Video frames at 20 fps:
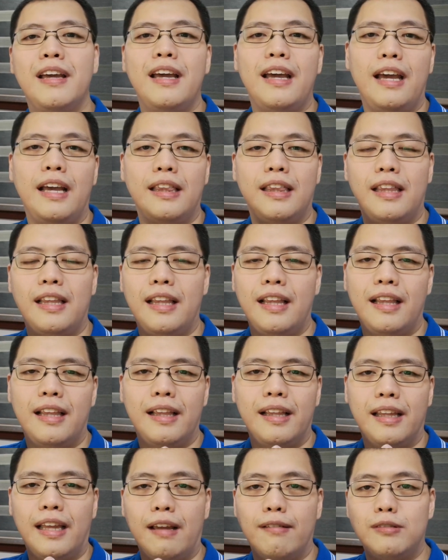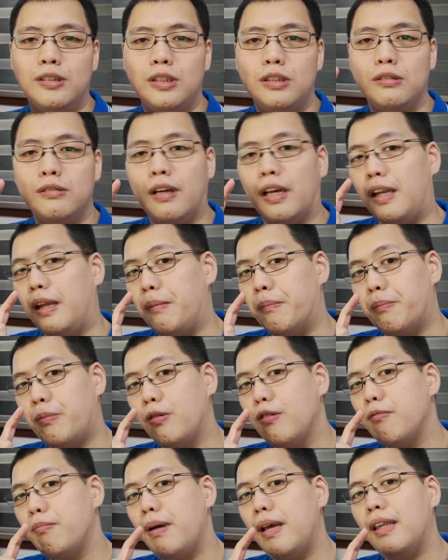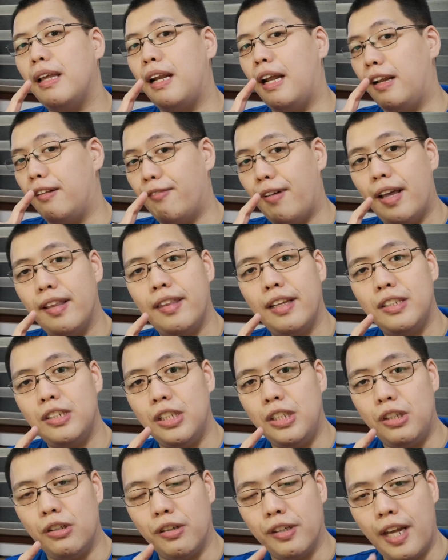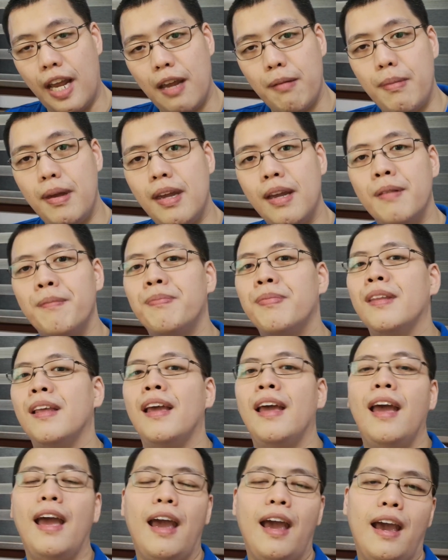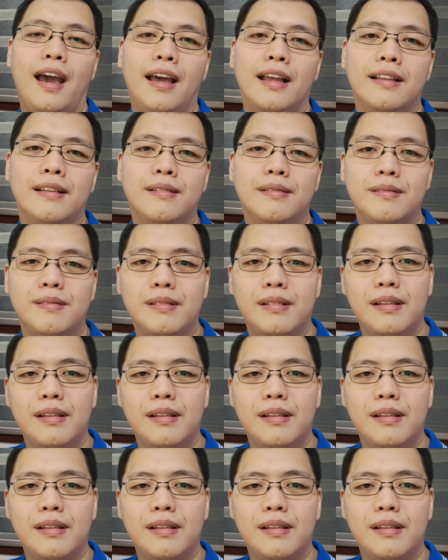it gives you an improvement and advantage in your gaming, and